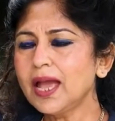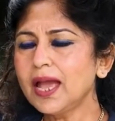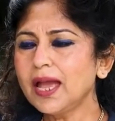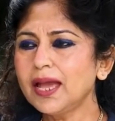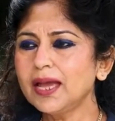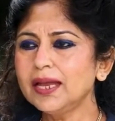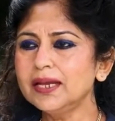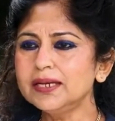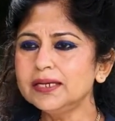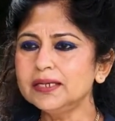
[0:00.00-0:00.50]

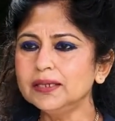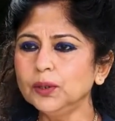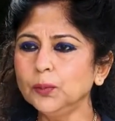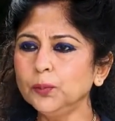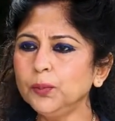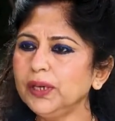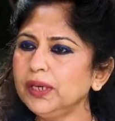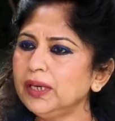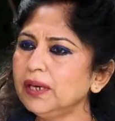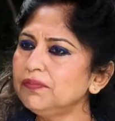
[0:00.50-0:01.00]
And
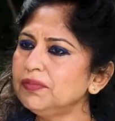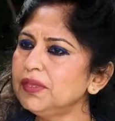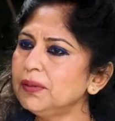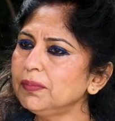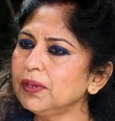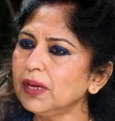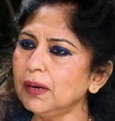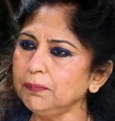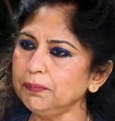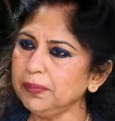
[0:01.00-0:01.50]
we give
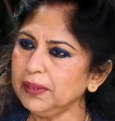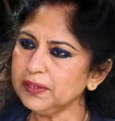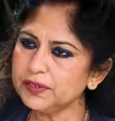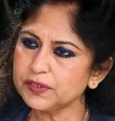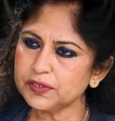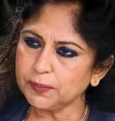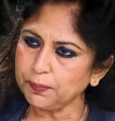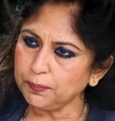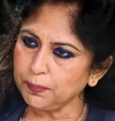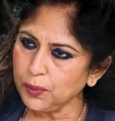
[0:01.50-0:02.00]
them
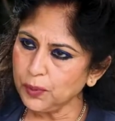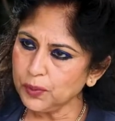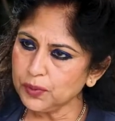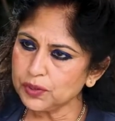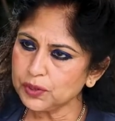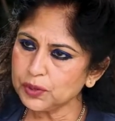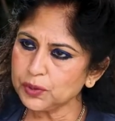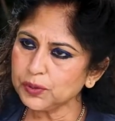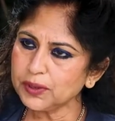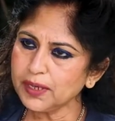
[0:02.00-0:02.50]
complete support
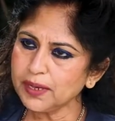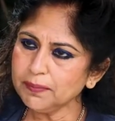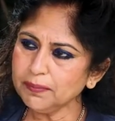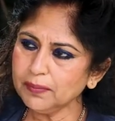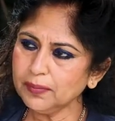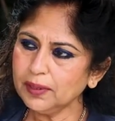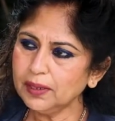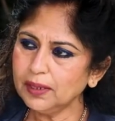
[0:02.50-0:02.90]
to them.